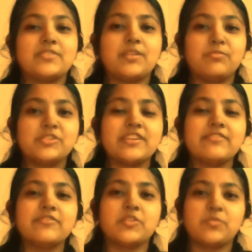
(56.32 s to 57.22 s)

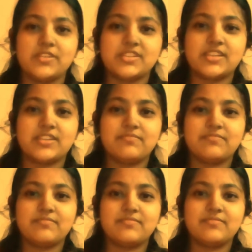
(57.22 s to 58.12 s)
WDF University.
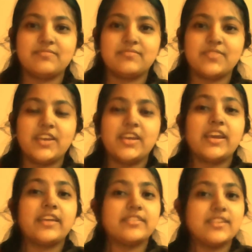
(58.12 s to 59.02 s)

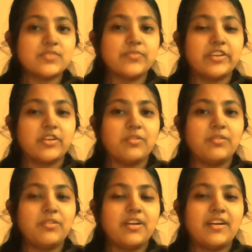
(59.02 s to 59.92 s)
In this video,
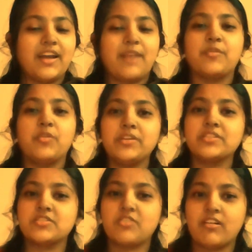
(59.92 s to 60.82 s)
I'm going to
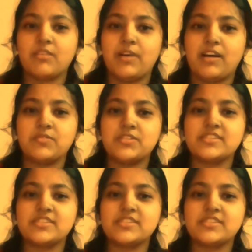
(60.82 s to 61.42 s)
talk about